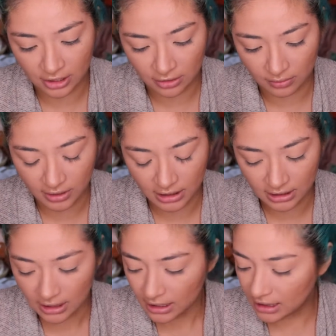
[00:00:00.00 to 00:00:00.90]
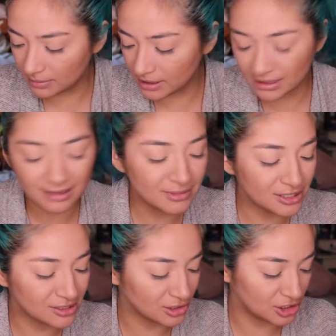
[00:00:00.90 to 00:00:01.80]
other one. Let me let me
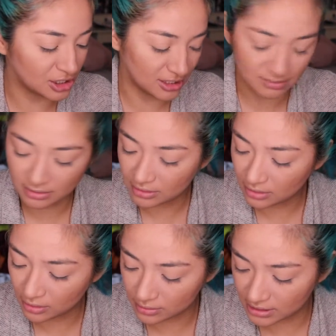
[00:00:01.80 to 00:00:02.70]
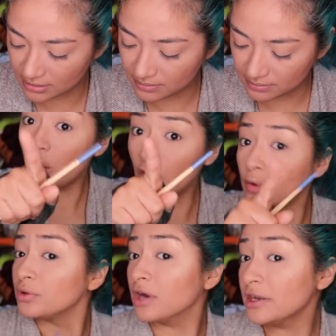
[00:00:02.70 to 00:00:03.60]
just search it up. Hold up.
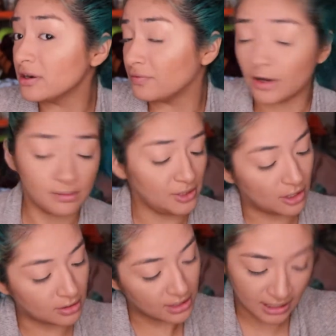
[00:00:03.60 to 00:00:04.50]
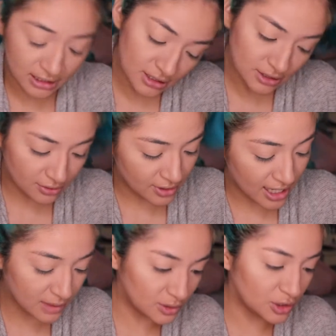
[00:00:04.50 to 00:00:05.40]
Oh, y'all need to follow me on
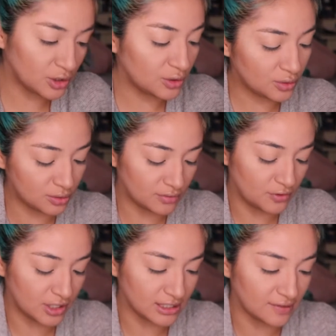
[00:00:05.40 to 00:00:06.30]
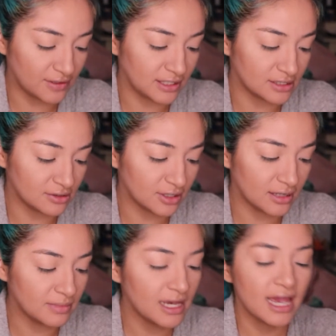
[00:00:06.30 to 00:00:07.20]
Instagram too. If you guys have an
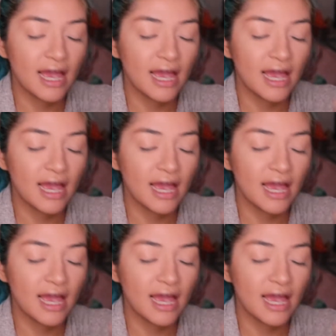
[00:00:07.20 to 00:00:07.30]
Instagram,